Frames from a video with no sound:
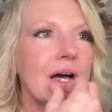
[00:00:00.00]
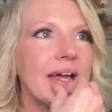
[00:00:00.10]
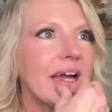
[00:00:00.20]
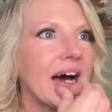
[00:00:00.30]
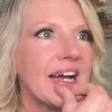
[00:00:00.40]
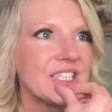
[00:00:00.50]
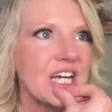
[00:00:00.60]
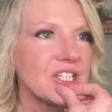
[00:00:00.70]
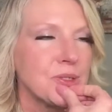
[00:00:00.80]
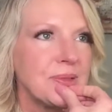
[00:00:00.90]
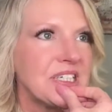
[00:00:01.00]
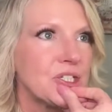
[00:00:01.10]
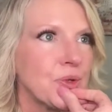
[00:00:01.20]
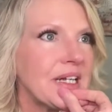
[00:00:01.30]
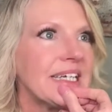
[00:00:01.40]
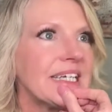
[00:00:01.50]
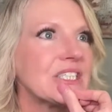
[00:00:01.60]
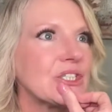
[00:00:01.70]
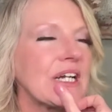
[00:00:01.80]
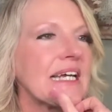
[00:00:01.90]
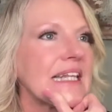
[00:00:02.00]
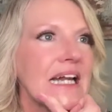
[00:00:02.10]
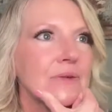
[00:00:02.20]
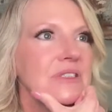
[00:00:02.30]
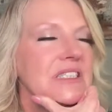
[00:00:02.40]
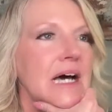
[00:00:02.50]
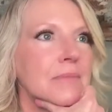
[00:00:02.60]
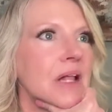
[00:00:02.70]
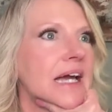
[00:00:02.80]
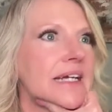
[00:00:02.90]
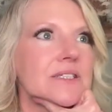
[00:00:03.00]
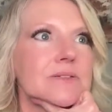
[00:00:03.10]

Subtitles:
AI ChatGPT training yesterday that I'm like,